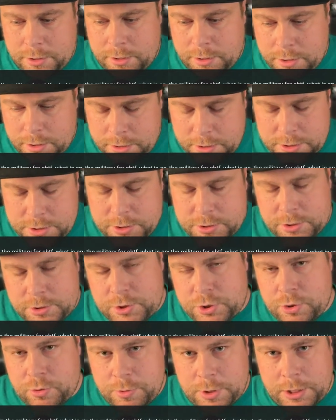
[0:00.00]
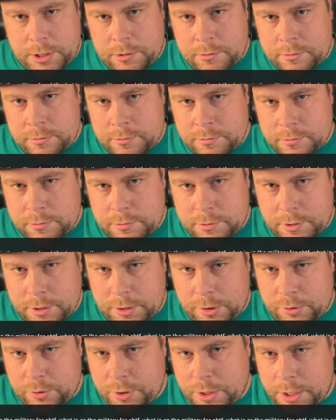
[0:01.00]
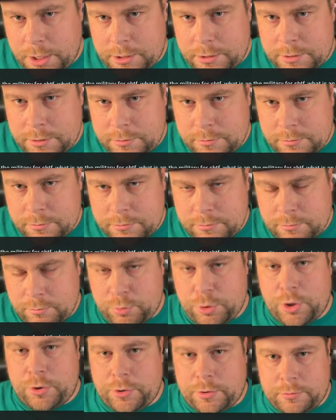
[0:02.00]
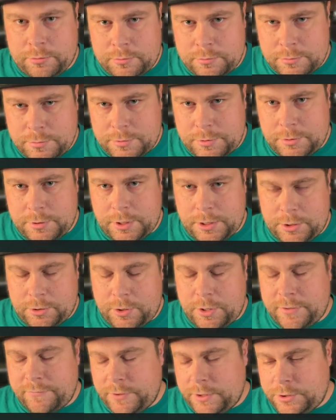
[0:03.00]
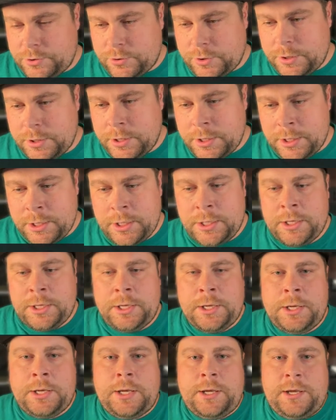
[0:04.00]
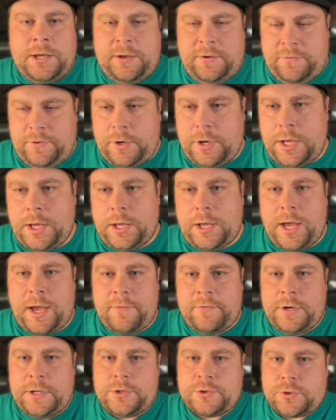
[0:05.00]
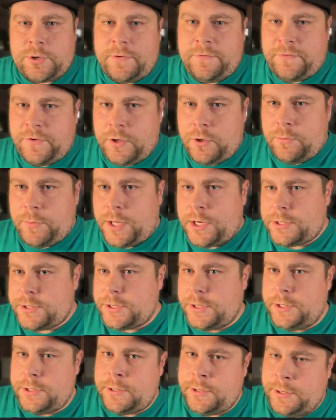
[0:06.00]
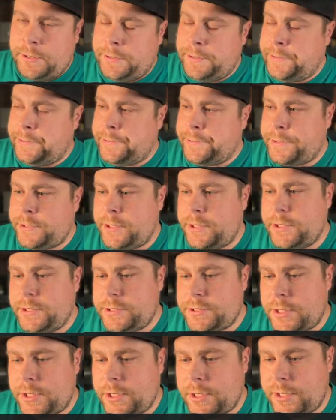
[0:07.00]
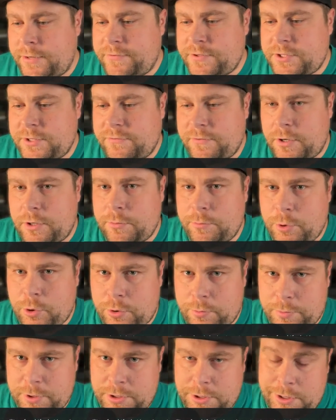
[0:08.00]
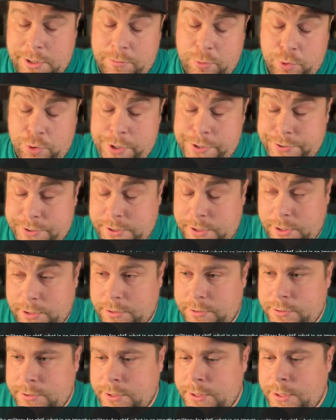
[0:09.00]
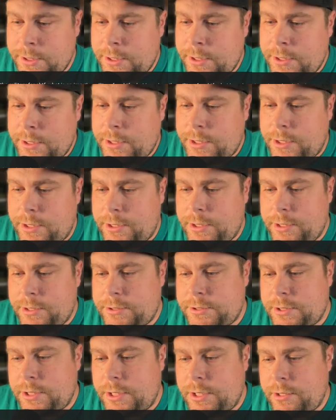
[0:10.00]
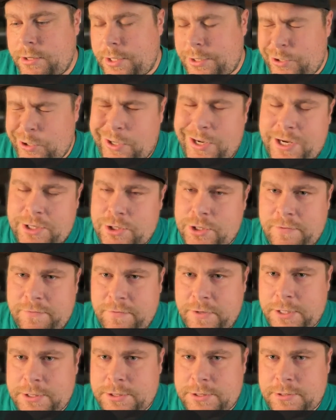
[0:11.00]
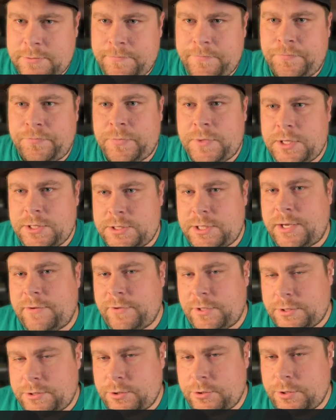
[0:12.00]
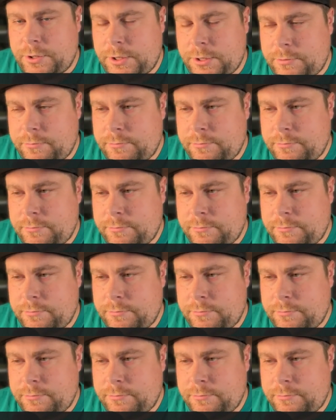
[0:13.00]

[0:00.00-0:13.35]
this is assuming that you're not broken, that you don't have an injury. If you have an injury, field medicine is obviously very important, but the number one skill is that you can actually fix is having a tourniquet.